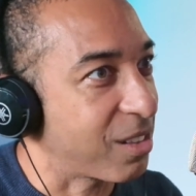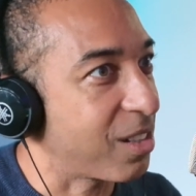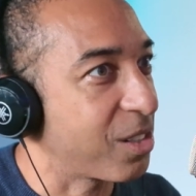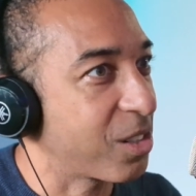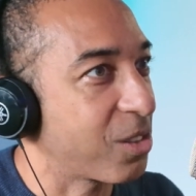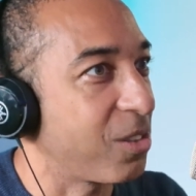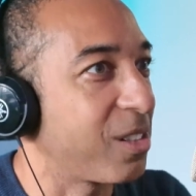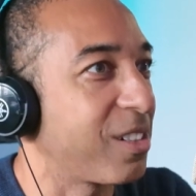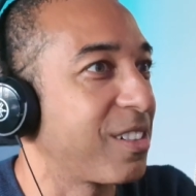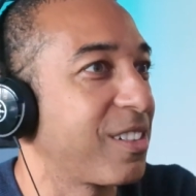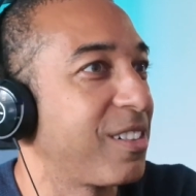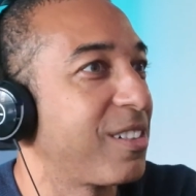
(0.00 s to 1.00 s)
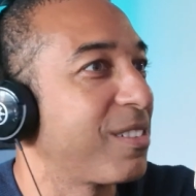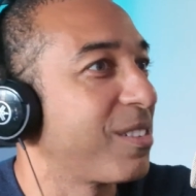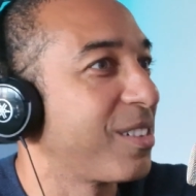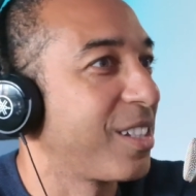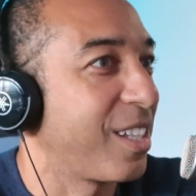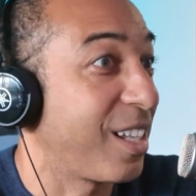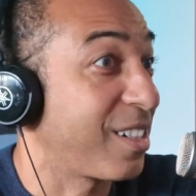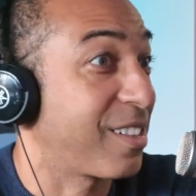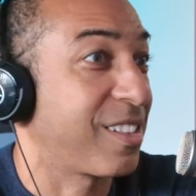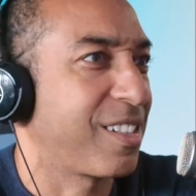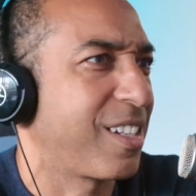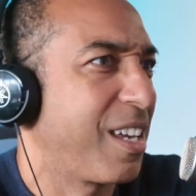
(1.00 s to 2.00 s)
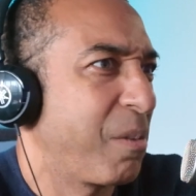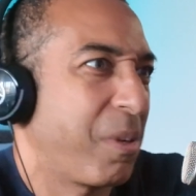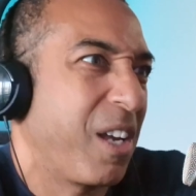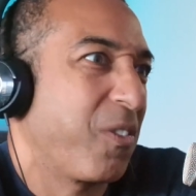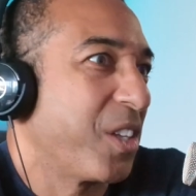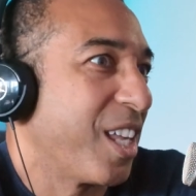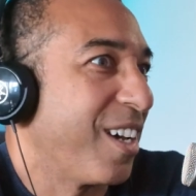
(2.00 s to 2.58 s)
touched on. You can't pay for